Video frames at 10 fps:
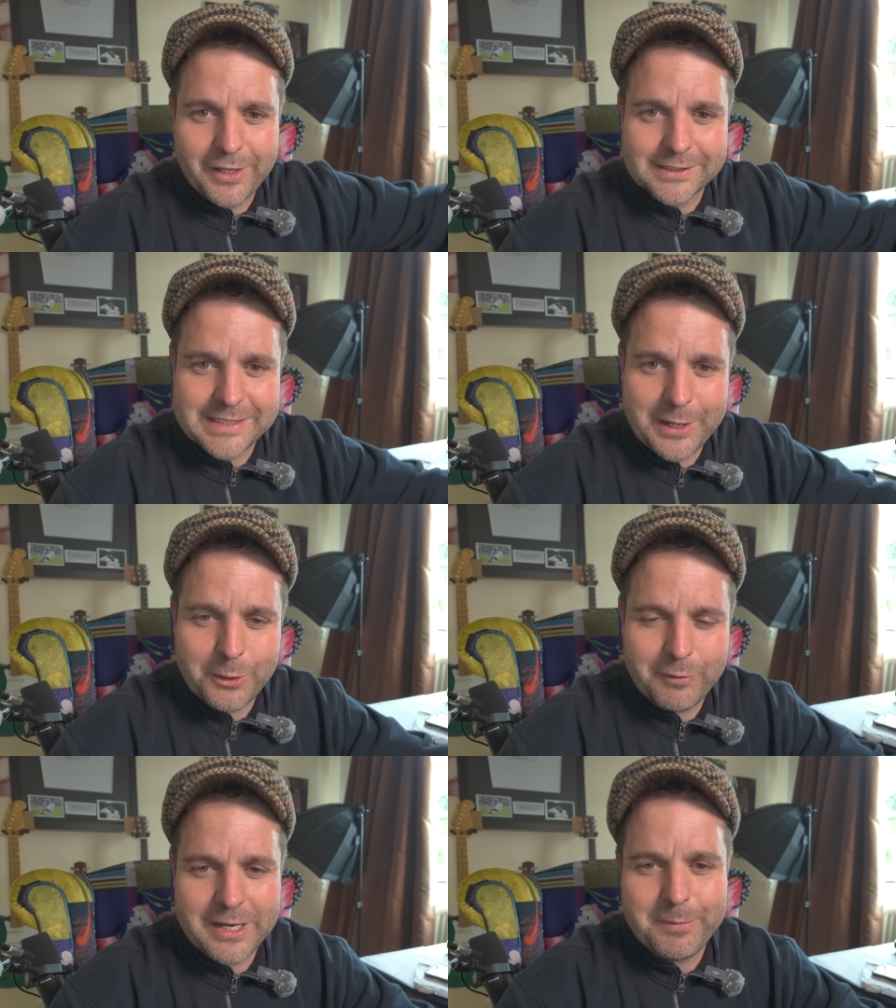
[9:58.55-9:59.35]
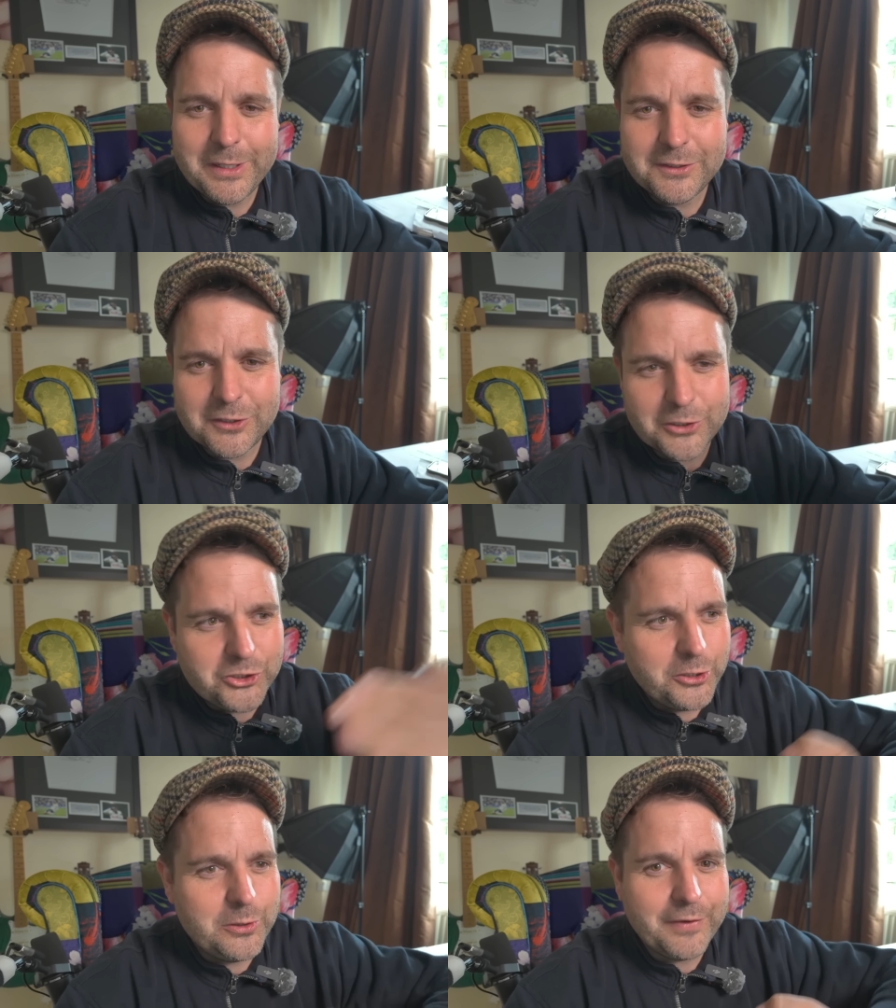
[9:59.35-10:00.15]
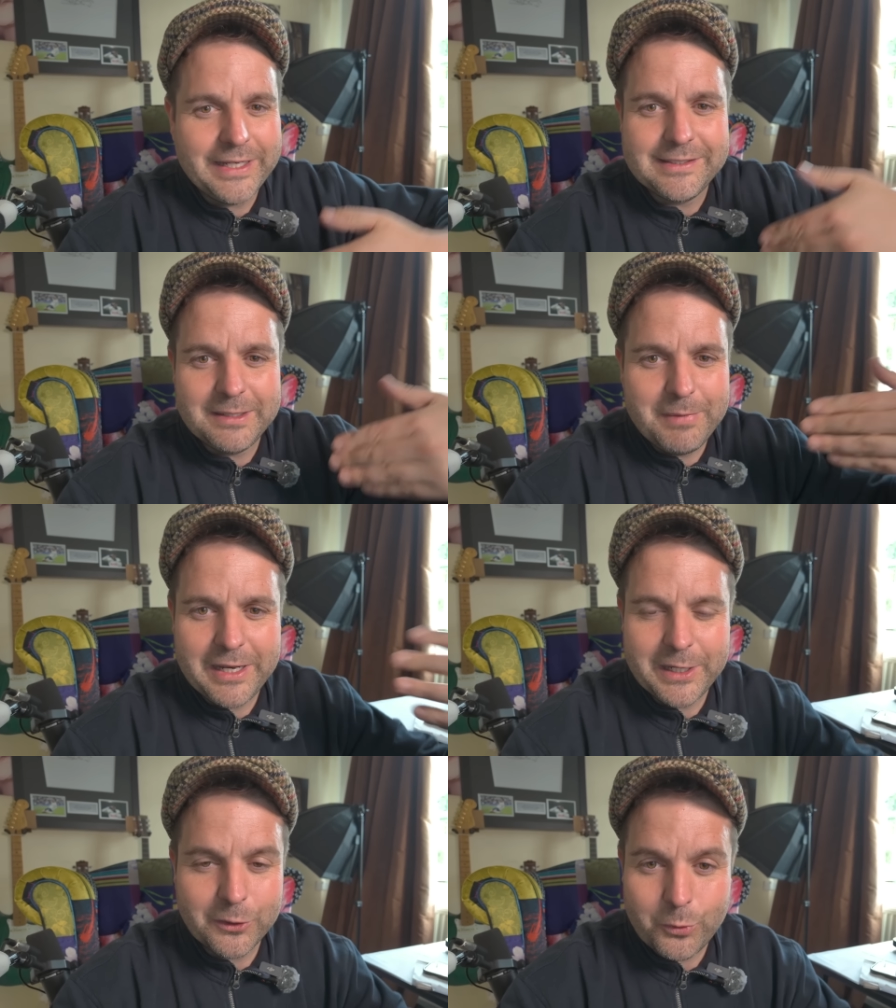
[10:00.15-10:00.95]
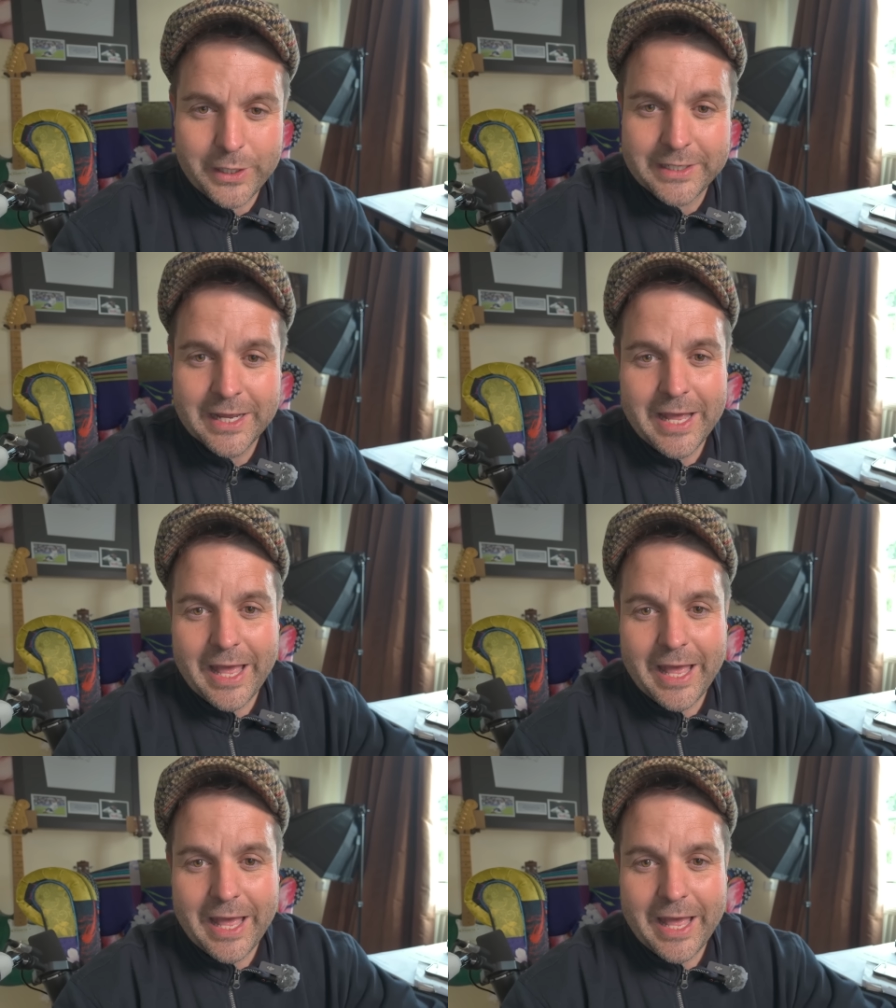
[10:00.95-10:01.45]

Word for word: like Saudi Arabia to the tune of 80 million quid,